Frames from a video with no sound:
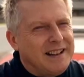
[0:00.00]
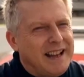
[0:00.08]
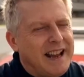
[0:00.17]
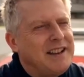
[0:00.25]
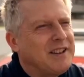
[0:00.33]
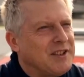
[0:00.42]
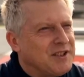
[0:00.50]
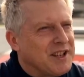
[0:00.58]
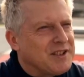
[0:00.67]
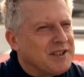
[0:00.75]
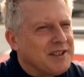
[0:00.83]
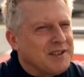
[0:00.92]

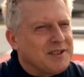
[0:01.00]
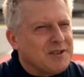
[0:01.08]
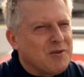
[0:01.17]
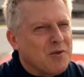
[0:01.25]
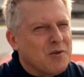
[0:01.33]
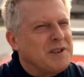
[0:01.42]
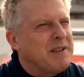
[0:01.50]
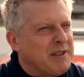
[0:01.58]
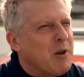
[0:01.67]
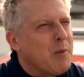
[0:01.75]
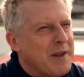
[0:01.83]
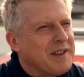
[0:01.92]
inconsistent or
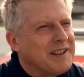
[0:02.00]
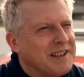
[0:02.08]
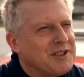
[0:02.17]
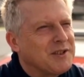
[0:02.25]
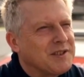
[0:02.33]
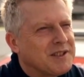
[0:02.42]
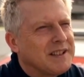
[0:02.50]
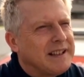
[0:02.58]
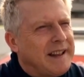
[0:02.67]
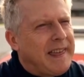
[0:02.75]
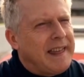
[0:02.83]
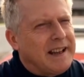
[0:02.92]
difficult weather conditions.
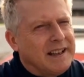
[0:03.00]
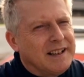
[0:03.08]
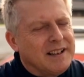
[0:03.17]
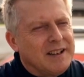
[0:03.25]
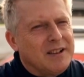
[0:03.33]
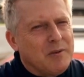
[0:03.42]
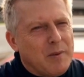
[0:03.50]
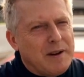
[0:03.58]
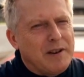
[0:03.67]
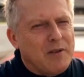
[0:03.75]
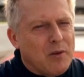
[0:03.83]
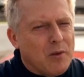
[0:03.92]

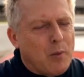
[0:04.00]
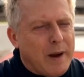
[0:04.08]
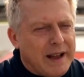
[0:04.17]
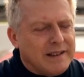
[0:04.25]
When you've got the wet,